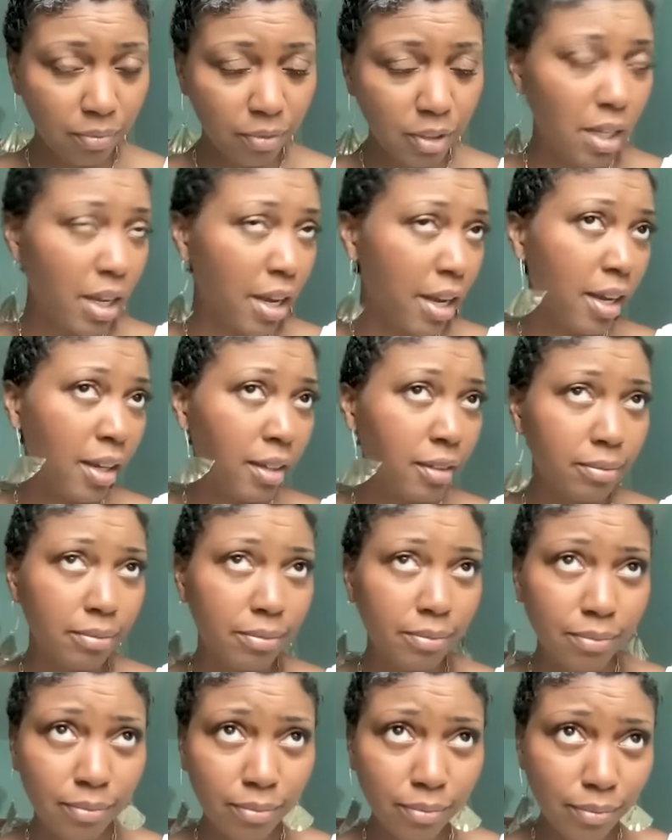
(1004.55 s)
Like,
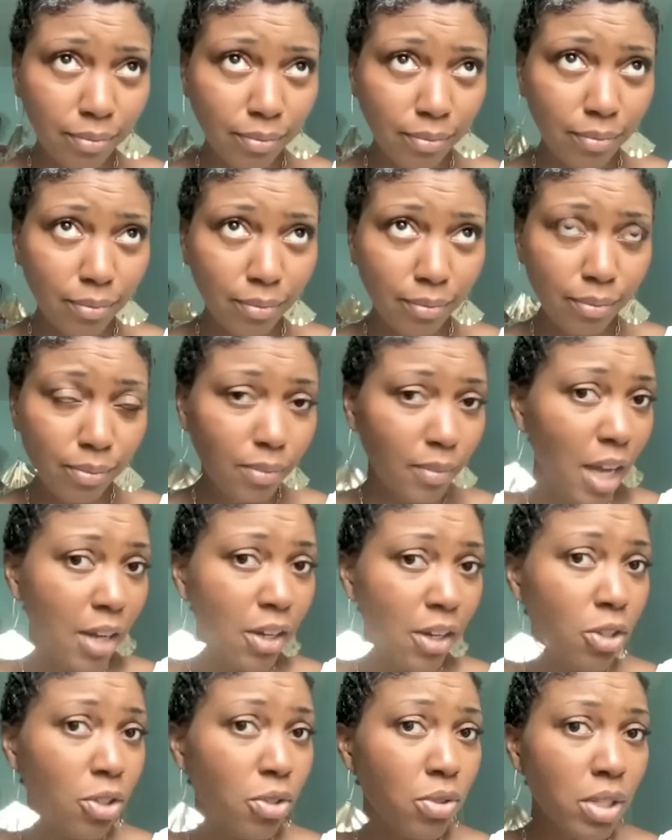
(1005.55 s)
I
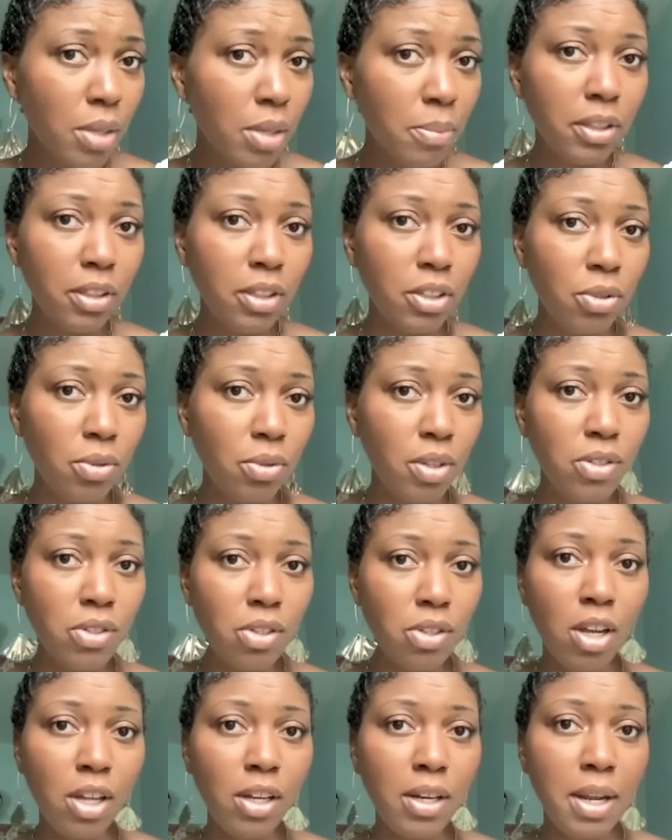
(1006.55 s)
know you typically do
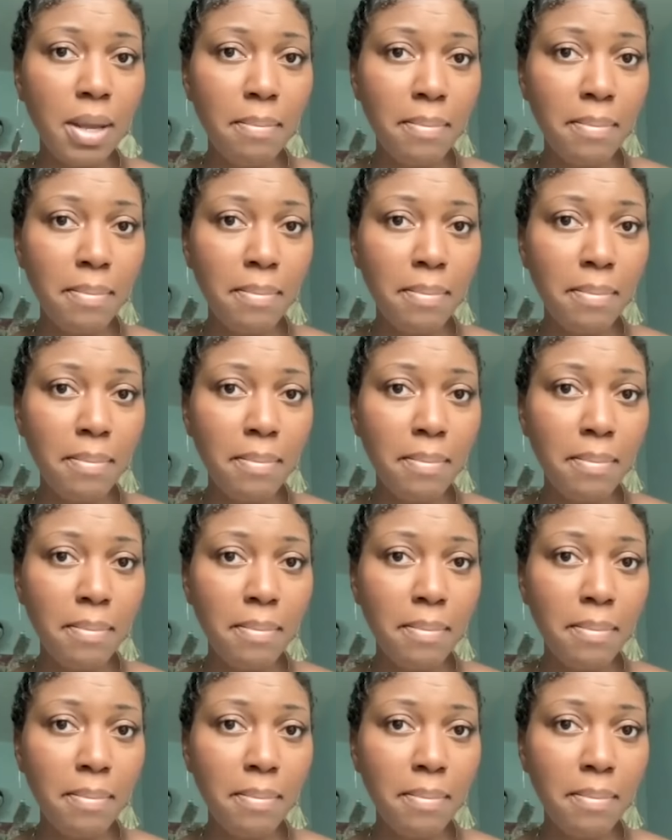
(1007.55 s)
this on